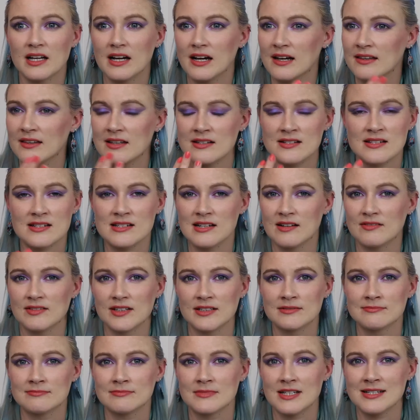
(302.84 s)
And this is
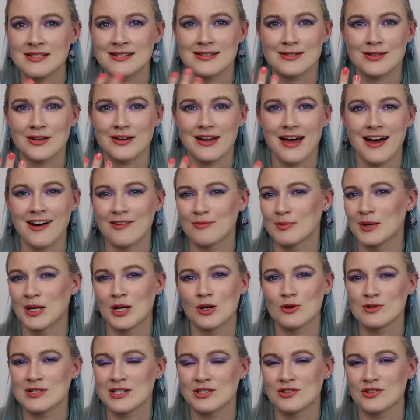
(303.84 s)
lovely. This is going to have me
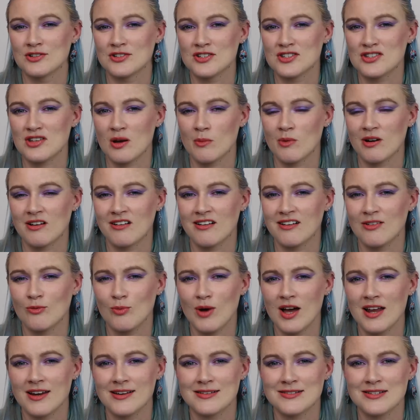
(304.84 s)
holding on to summer
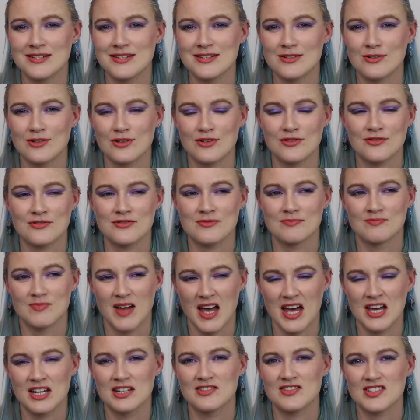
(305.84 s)
well into sort of
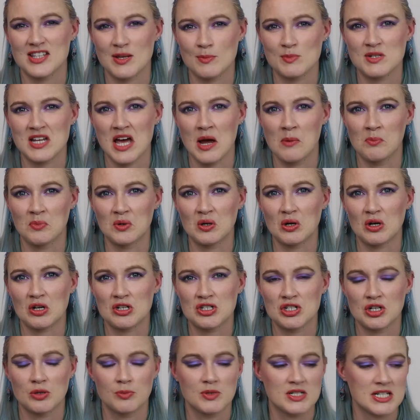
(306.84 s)
end of September,
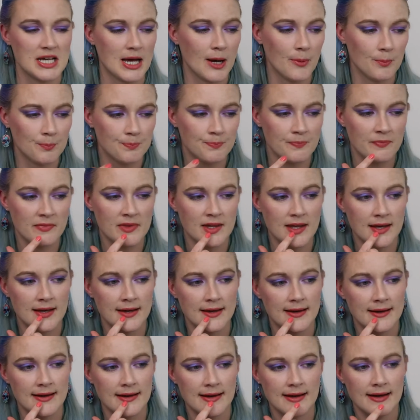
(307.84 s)
October time.
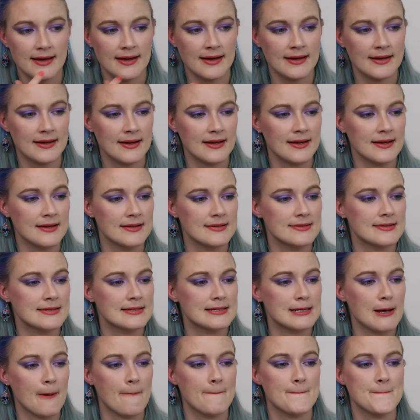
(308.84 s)
It
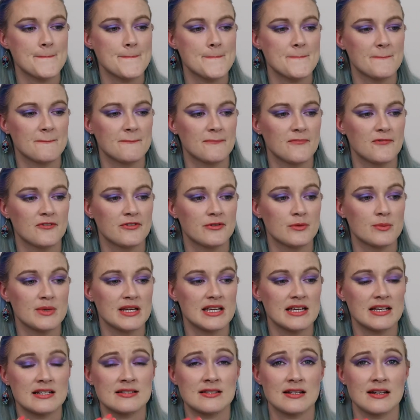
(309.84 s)
is, for
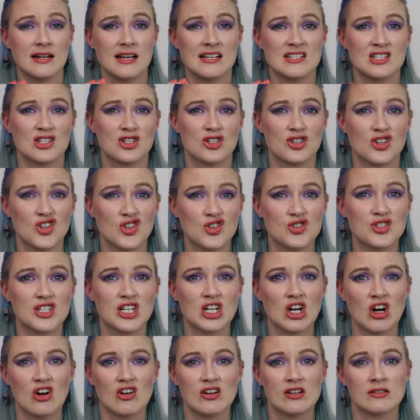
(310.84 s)
me, it's a nice
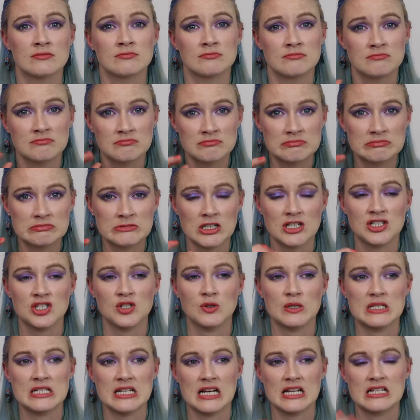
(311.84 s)
nudie coral. Not
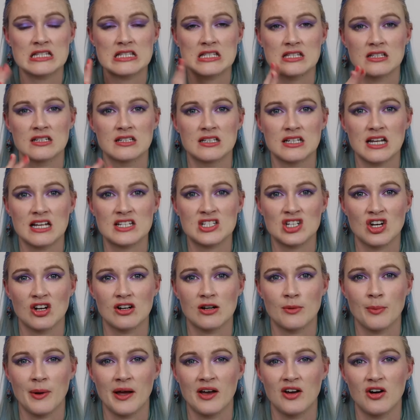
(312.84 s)
too intense. Nice
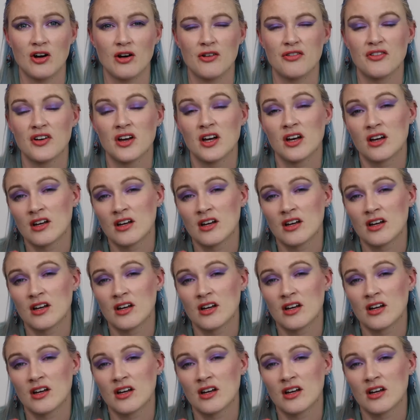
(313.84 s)
colour payoff.